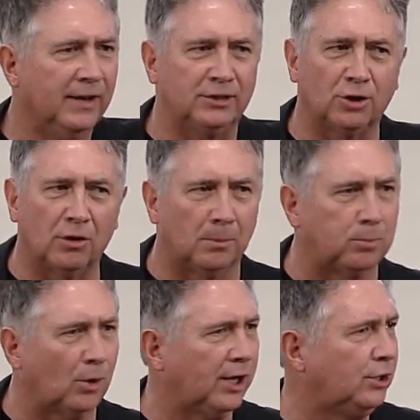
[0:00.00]
that's going to
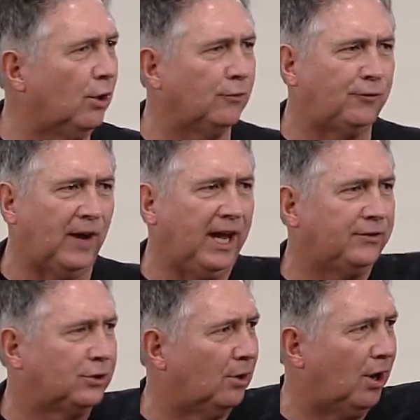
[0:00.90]
bring your faith to a